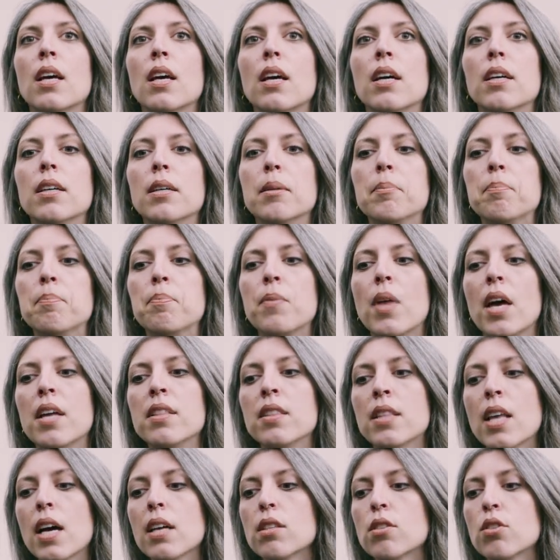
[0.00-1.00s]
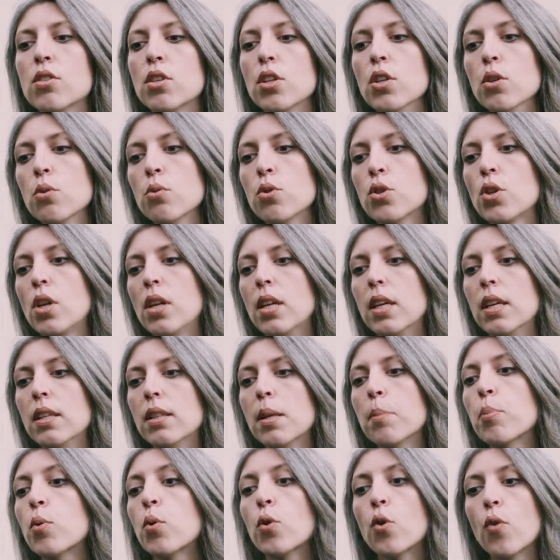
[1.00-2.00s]
And that's usually,
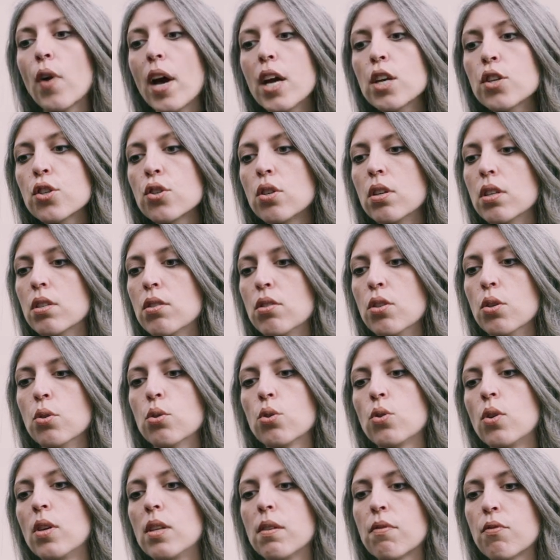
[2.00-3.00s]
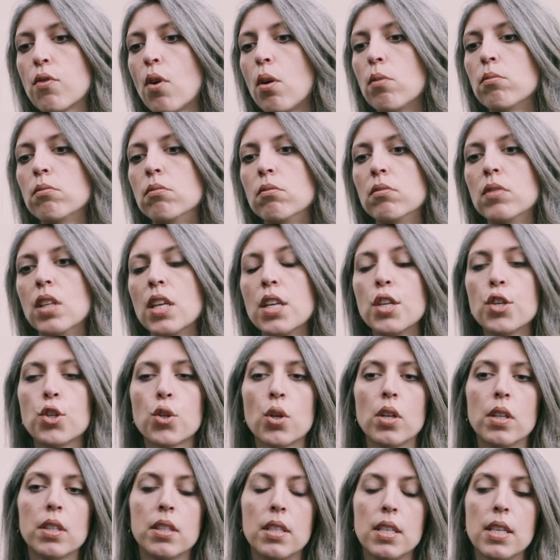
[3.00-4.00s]
the progression is usually from the
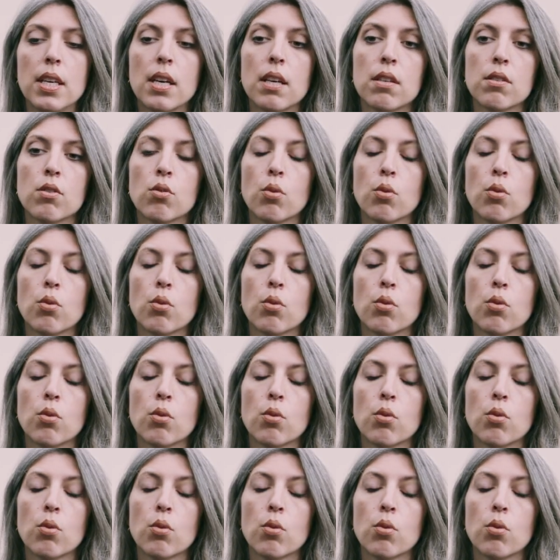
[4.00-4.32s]
initial idea,